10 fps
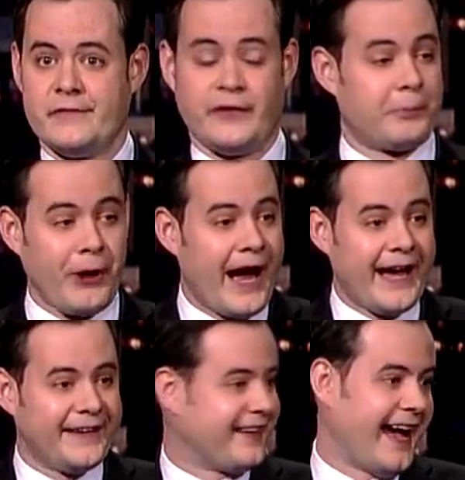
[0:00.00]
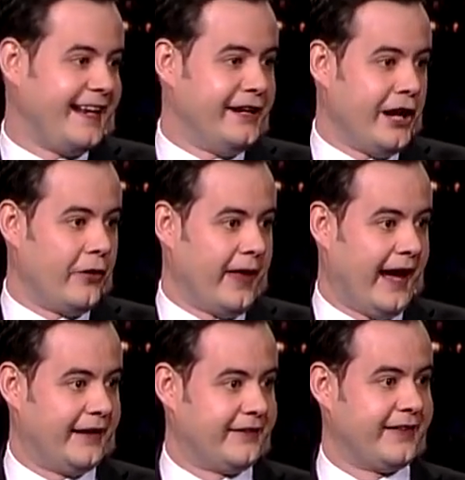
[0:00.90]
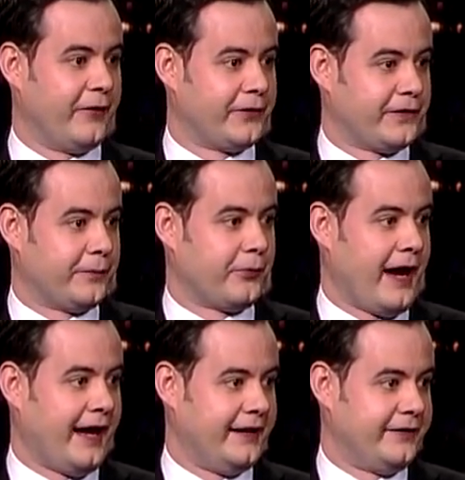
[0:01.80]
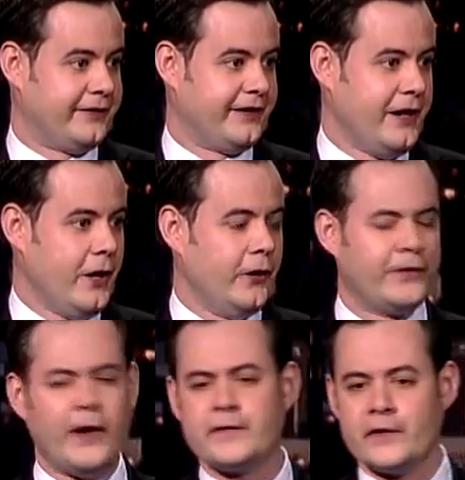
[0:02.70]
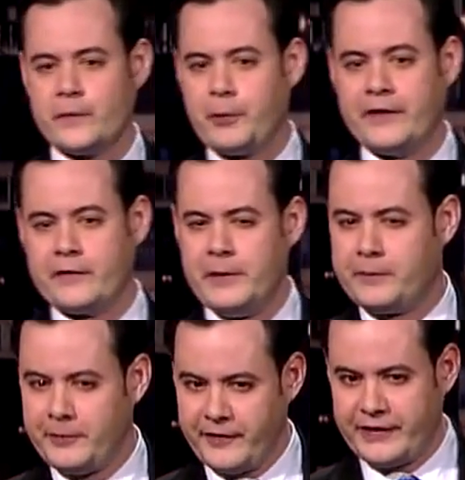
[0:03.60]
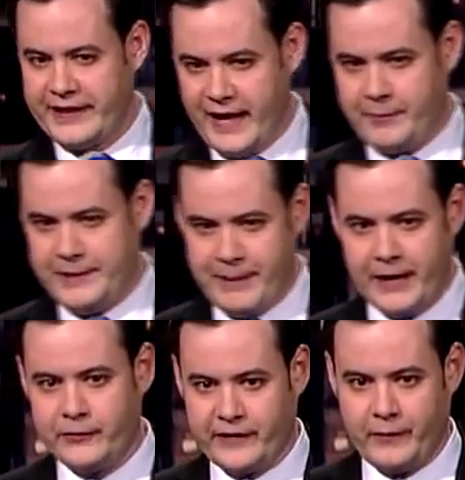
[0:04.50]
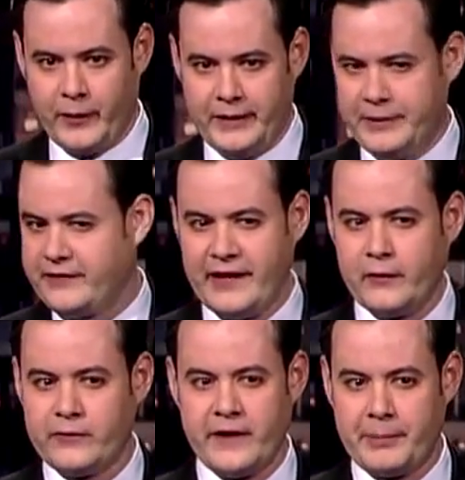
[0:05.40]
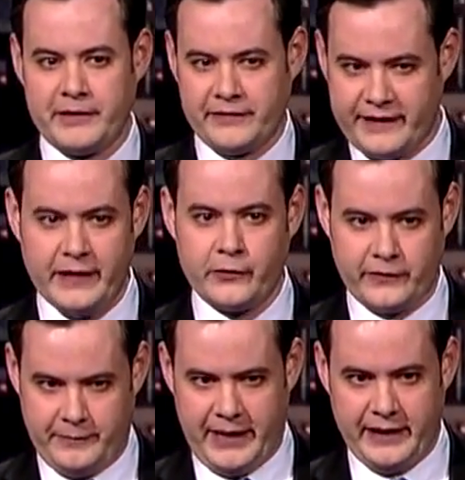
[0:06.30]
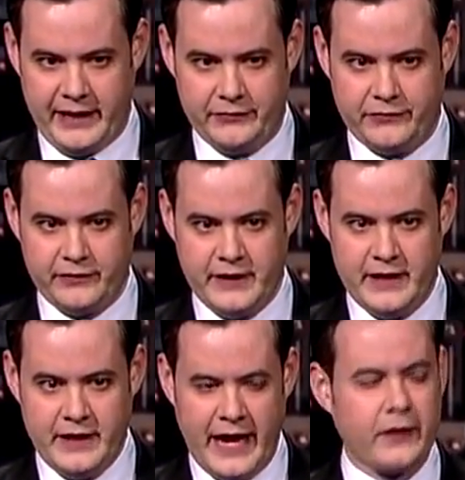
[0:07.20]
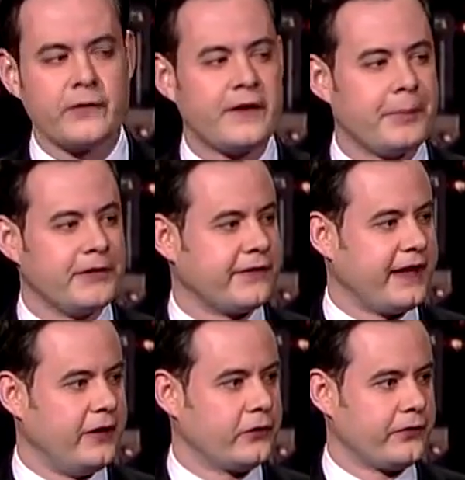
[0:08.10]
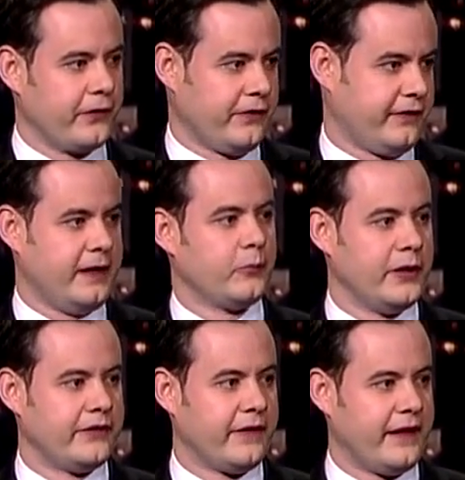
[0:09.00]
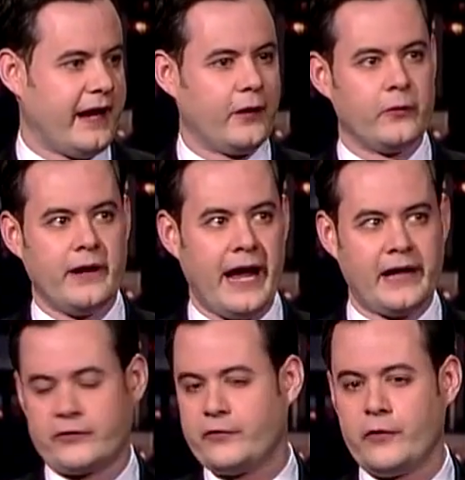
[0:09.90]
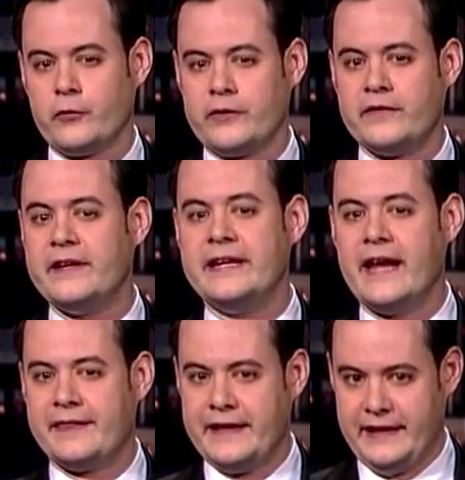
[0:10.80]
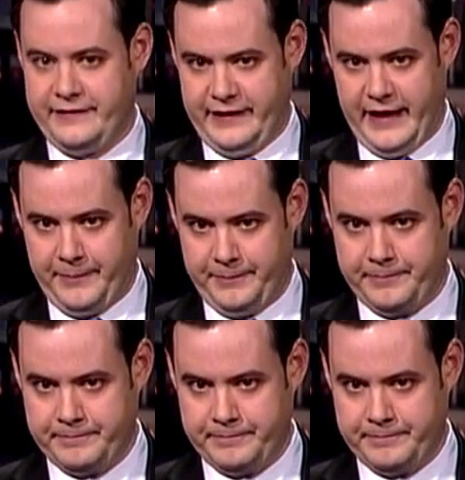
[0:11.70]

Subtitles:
Surprise, I didn't know that. That was a surprise. It was also a surprise to me specifically how many pounds I weighed, because I don't step on scales in my life. I don't step on scales for the same reason that I don't ask for a receipt at the ATM.